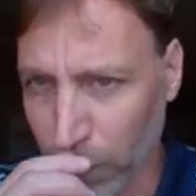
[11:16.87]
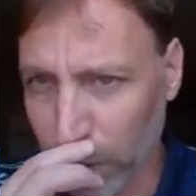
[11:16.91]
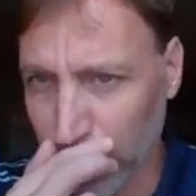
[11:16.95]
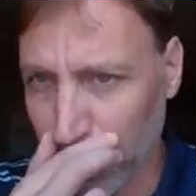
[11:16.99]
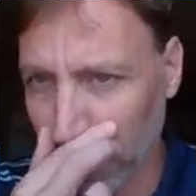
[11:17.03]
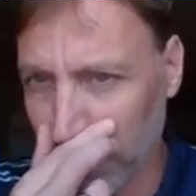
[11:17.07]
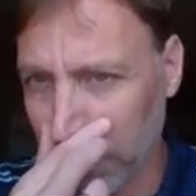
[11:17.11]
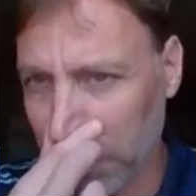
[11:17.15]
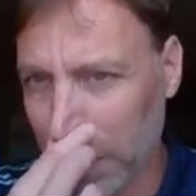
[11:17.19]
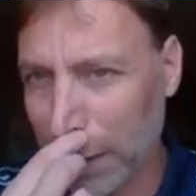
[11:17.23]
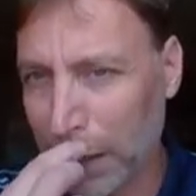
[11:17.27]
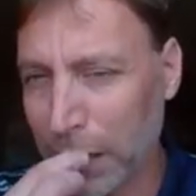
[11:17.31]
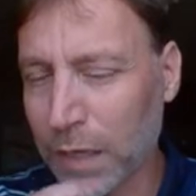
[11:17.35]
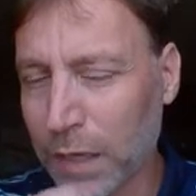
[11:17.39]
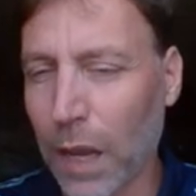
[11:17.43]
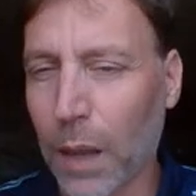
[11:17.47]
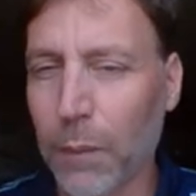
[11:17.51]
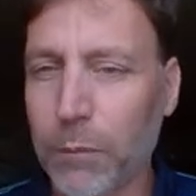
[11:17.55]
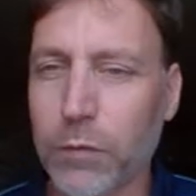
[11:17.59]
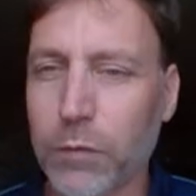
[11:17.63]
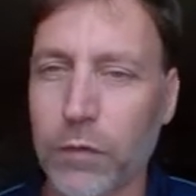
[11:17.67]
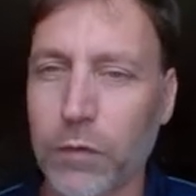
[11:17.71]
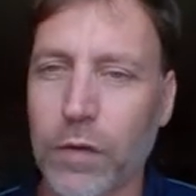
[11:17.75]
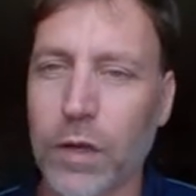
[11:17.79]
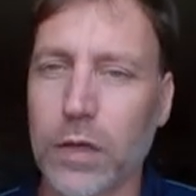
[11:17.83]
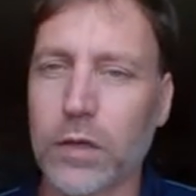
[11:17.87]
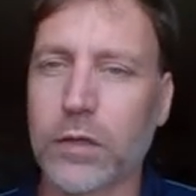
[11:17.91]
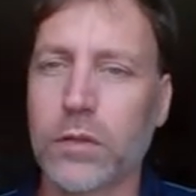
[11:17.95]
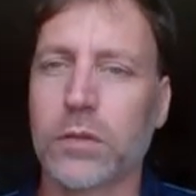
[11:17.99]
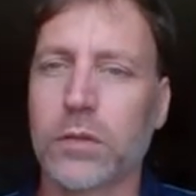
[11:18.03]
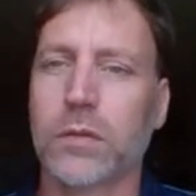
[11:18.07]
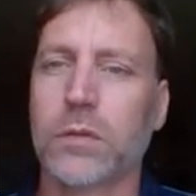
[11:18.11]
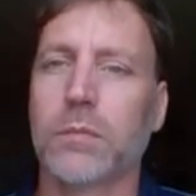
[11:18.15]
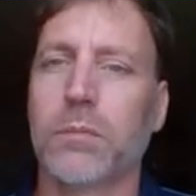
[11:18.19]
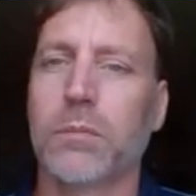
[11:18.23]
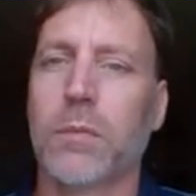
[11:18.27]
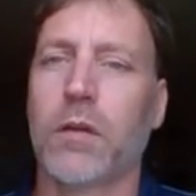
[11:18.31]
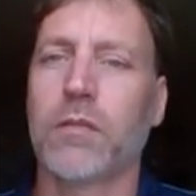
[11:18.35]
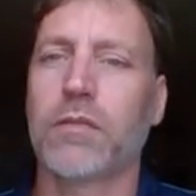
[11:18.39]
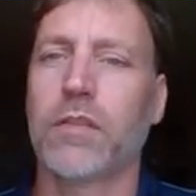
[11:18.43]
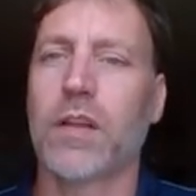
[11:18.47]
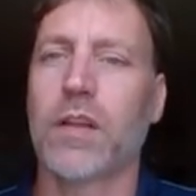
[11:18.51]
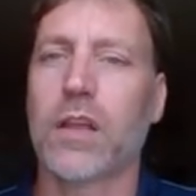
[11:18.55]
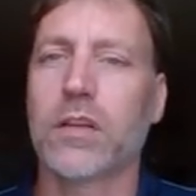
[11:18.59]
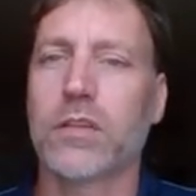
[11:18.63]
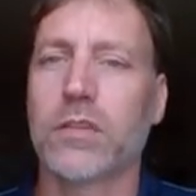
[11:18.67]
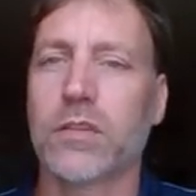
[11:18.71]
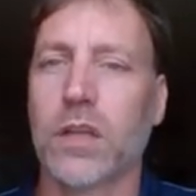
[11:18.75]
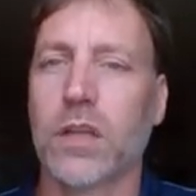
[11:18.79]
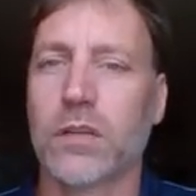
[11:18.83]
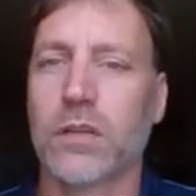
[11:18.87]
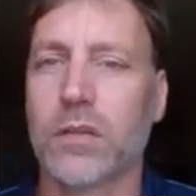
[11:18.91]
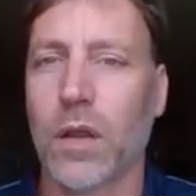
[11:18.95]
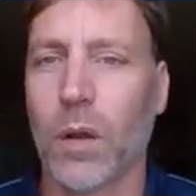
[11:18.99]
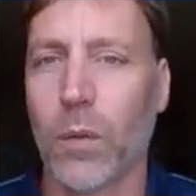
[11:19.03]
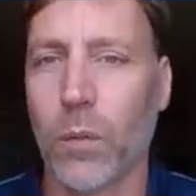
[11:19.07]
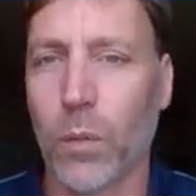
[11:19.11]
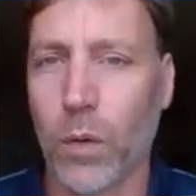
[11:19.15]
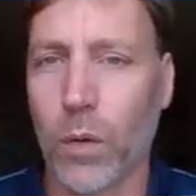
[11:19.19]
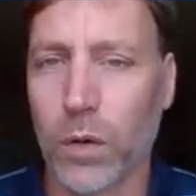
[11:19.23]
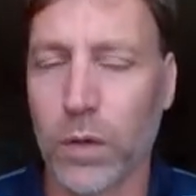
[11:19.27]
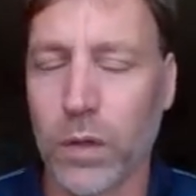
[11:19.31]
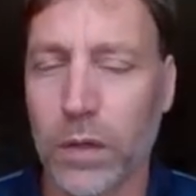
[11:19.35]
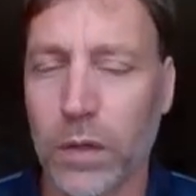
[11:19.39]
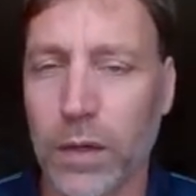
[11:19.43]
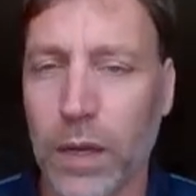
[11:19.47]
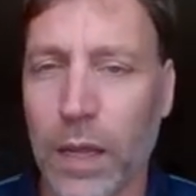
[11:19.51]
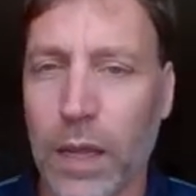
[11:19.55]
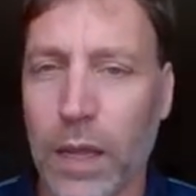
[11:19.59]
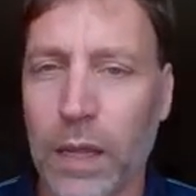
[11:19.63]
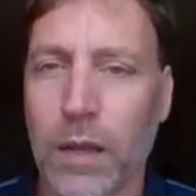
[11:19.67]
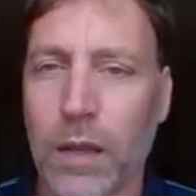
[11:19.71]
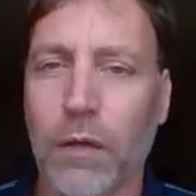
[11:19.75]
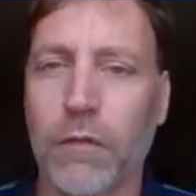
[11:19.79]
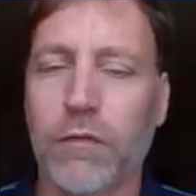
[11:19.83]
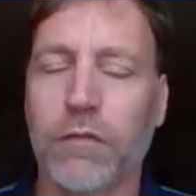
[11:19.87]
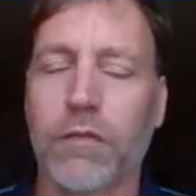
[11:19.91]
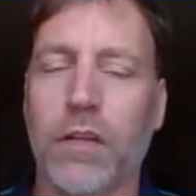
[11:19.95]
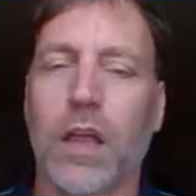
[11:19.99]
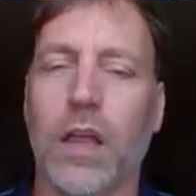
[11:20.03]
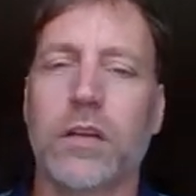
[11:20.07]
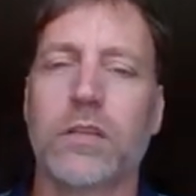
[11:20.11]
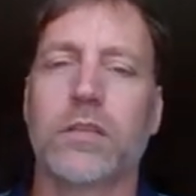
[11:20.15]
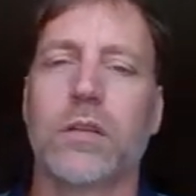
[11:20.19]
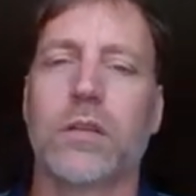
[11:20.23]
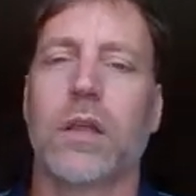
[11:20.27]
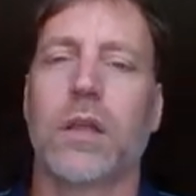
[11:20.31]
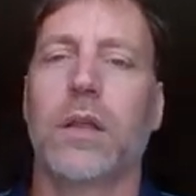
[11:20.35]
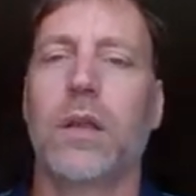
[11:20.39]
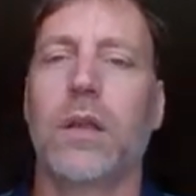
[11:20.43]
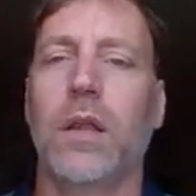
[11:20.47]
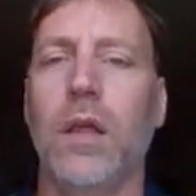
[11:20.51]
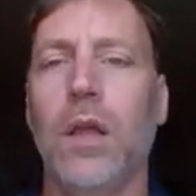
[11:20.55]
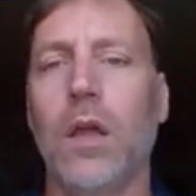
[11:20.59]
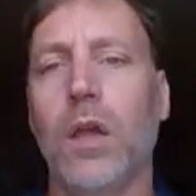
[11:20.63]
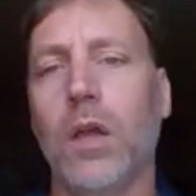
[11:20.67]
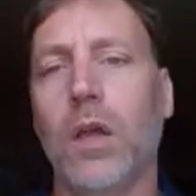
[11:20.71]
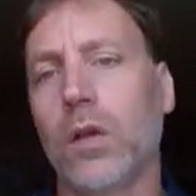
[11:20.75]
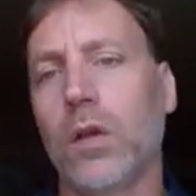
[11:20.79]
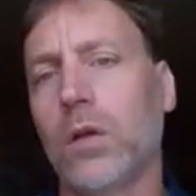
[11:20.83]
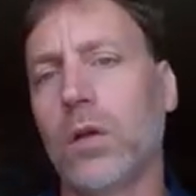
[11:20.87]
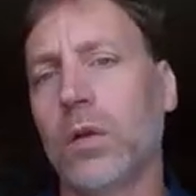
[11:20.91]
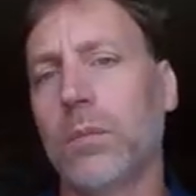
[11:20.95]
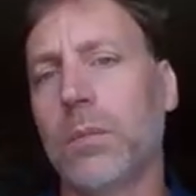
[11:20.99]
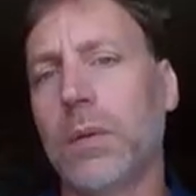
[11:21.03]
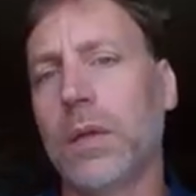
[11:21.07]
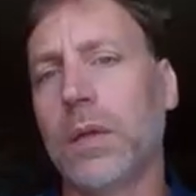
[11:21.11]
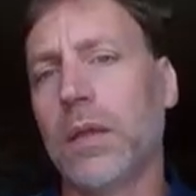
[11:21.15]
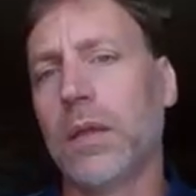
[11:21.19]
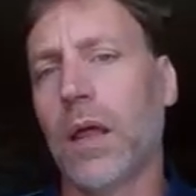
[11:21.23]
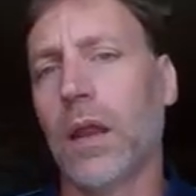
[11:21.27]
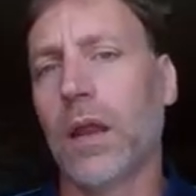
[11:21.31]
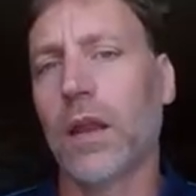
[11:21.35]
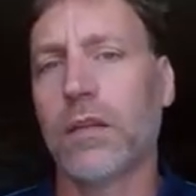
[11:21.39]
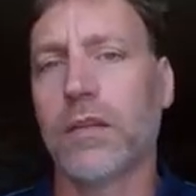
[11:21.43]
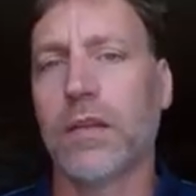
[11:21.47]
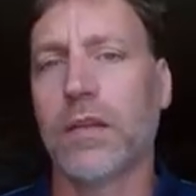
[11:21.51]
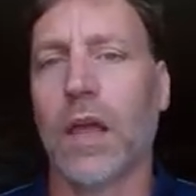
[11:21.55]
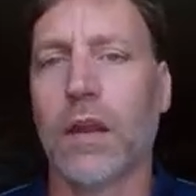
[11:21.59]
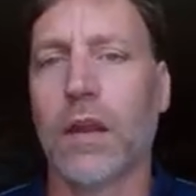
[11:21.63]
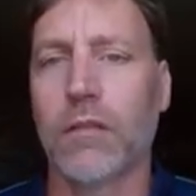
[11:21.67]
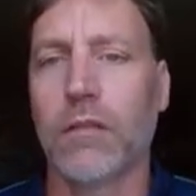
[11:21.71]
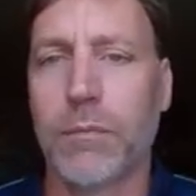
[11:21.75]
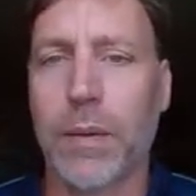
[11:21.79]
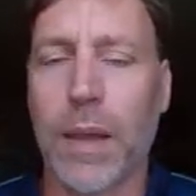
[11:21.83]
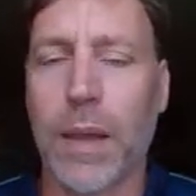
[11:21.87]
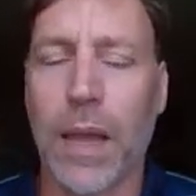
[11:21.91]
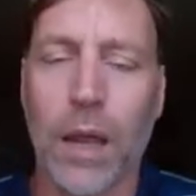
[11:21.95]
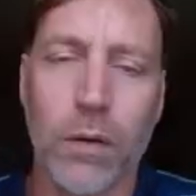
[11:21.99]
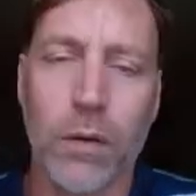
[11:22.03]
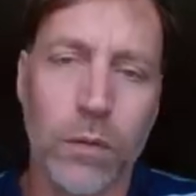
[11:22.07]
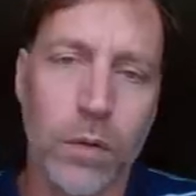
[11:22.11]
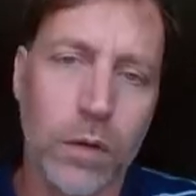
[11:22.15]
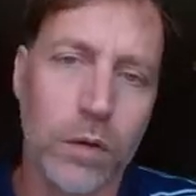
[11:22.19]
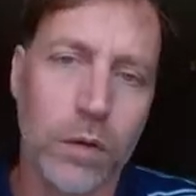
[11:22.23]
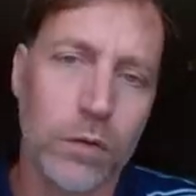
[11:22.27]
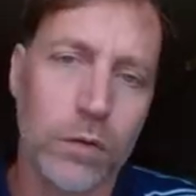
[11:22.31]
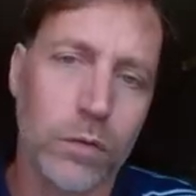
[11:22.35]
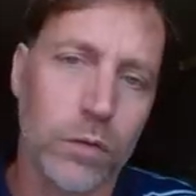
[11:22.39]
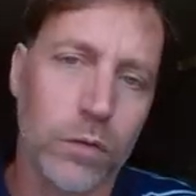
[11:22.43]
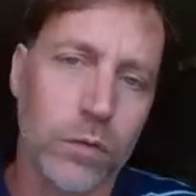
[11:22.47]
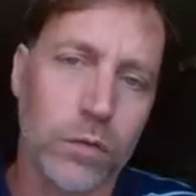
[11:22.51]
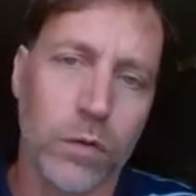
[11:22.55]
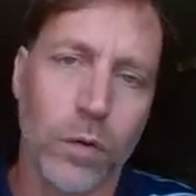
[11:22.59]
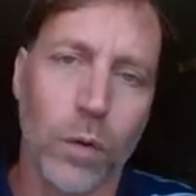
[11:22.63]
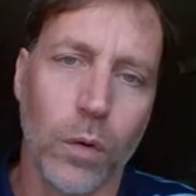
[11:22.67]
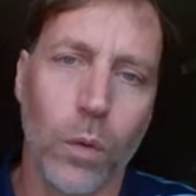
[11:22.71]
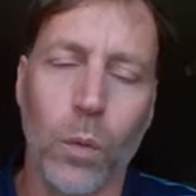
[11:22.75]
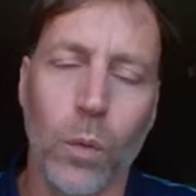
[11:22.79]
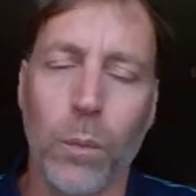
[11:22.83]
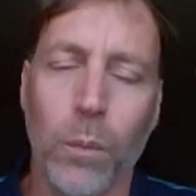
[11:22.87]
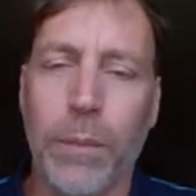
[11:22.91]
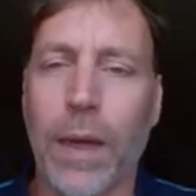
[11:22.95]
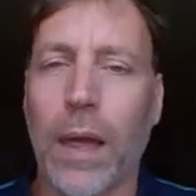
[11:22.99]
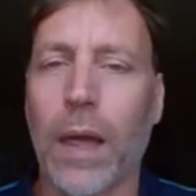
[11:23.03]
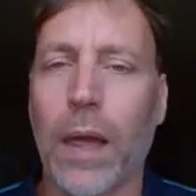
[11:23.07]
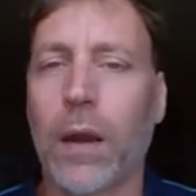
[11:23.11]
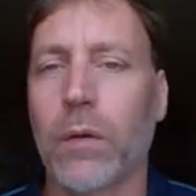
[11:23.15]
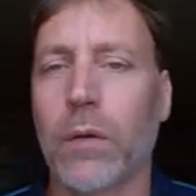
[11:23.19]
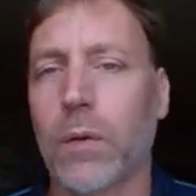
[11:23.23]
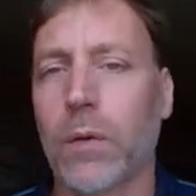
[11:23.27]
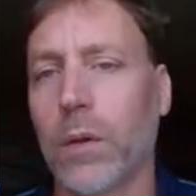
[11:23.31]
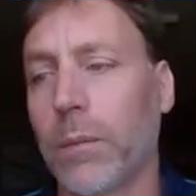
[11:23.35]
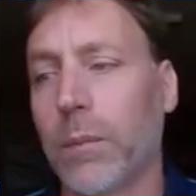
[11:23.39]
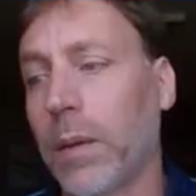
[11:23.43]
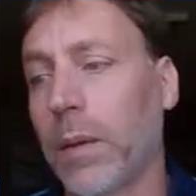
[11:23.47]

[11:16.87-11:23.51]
You make an observation. My flashlight's not working. Hey, that flashlight could be that it's out of batteries, or it's an old battery.